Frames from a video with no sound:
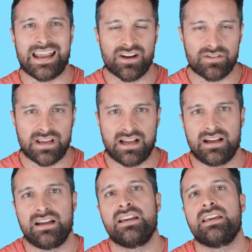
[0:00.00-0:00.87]

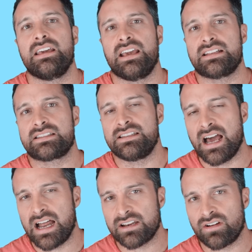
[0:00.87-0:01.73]
area it's
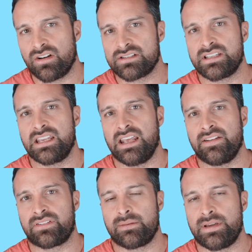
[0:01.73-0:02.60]
not causing
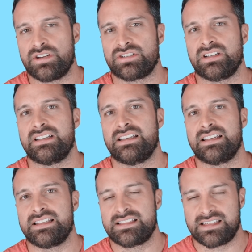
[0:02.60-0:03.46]
inflammation
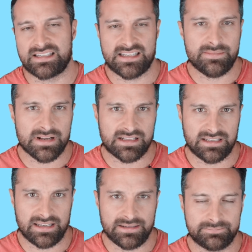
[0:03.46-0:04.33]

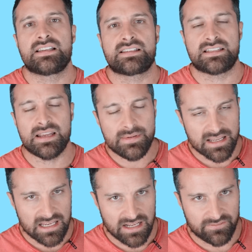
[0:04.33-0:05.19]
systemically.
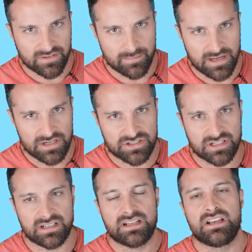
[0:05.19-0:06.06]
Systemic
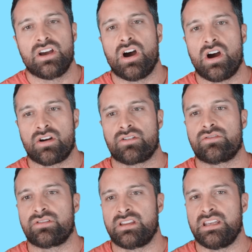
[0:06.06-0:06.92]
inflammation
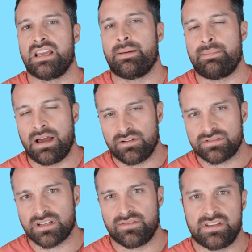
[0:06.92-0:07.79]
are the
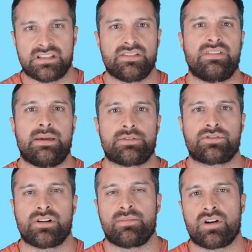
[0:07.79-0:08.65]
amounts of these
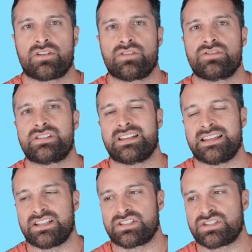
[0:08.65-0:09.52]
inflammatory markers
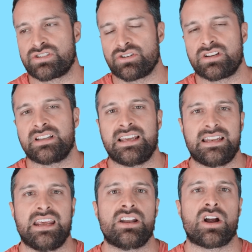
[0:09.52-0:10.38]
that
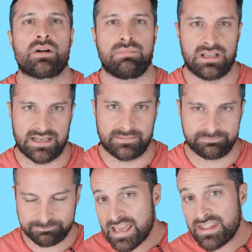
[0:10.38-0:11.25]
circulate in our blood,
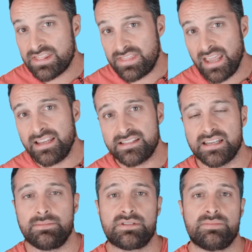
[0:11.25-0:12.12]
and they
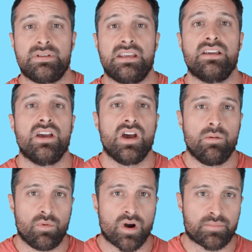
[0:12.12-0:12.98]
seem to be
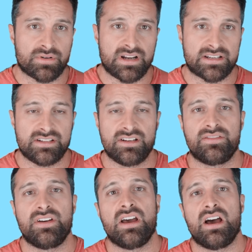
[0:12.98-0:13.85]
more
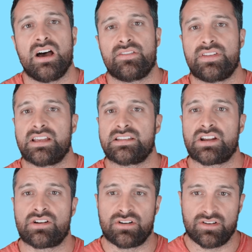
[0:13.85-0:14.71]
predictive of things
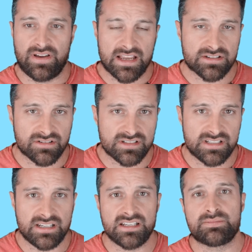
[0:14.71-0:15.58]
like cardiovascular
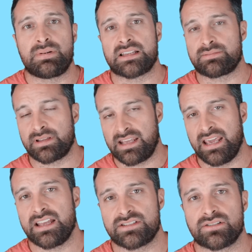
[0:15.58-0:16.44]
disease, possibly
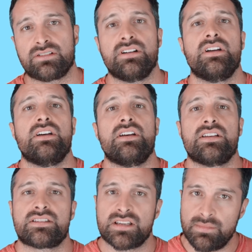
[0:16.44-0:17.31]
cancer,
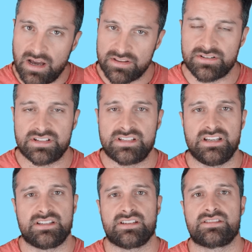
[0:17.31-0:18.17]
some other
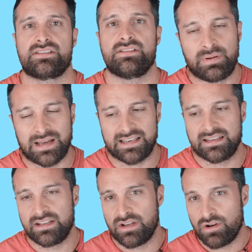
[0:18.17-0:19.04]
diseases.
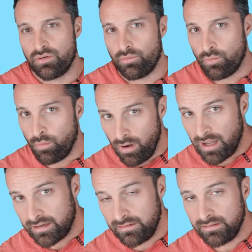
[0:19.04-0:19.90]
But
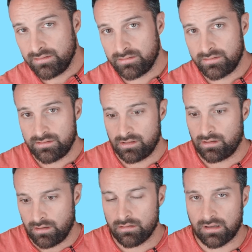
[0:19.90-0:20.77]
one,
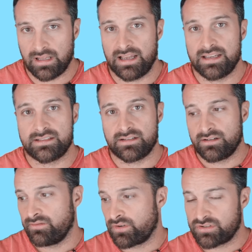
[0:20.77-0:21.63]
localized
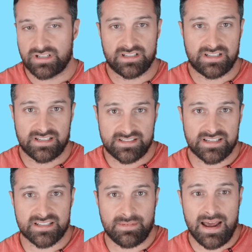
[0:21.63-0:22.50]
versus
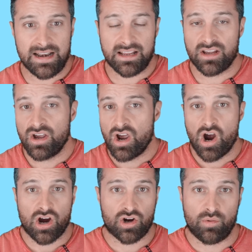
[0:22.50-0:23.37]
systematic
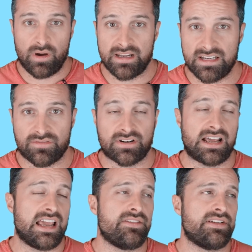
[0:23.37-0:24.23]
are quite different.
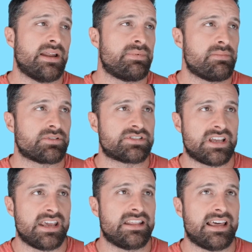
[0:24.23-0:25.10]
I even had people
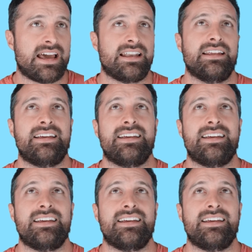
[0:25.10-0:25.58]
say that